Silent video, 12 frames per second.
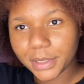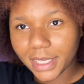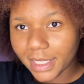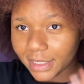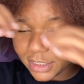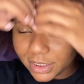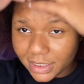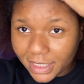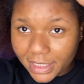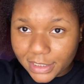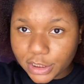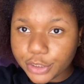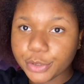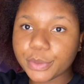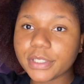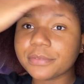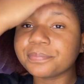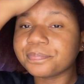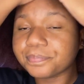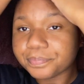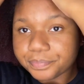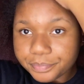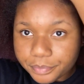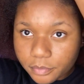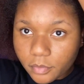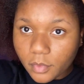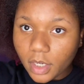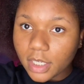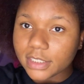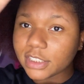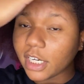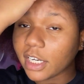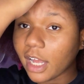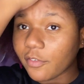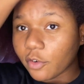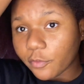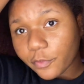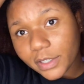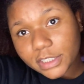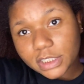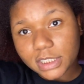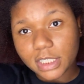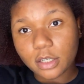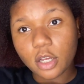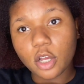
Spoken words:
yeah, let's just get into it. Starting off on freshly